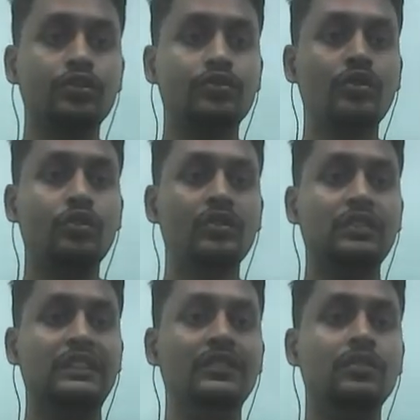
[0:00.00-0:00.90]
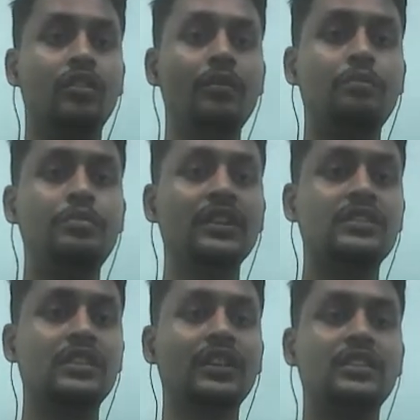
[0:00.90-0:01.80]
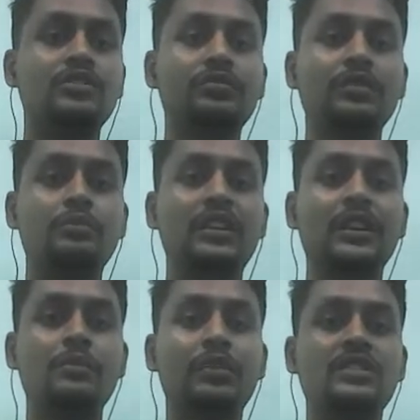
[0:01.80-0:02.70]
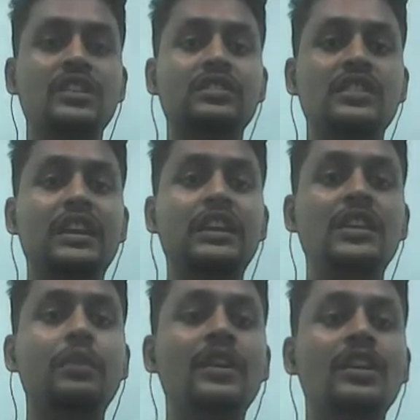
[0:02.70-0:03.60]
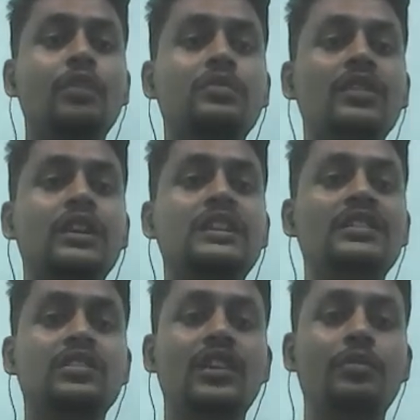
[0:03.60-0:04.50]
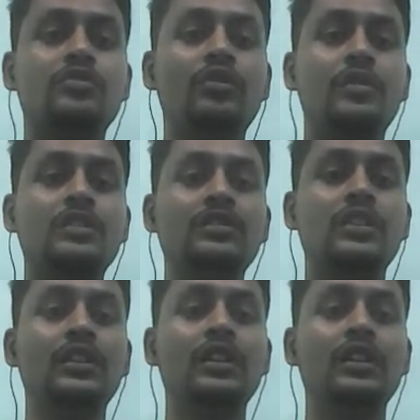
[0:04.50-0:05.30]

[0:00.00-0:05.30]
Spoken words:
So obviously the desorption peak temperature is independent of the initial surface coverage.